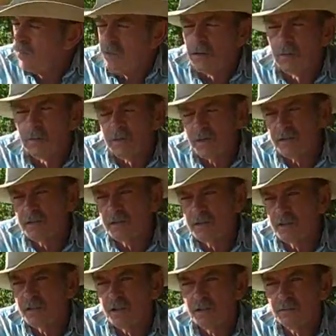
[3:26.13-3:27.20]
You know,
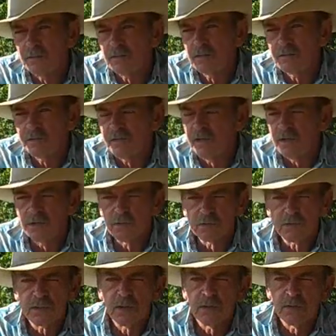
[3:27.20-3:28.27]
basically, the video
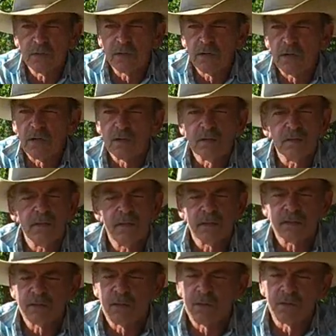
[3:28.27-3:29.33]
showed it all.
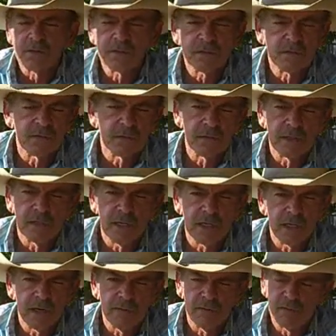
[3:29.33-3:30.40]
This horse truly
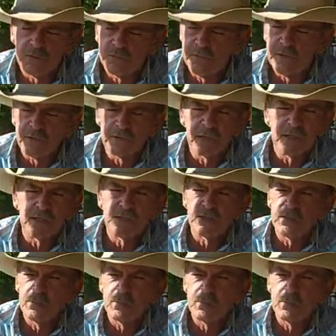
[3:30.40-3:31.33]
not having no foundation.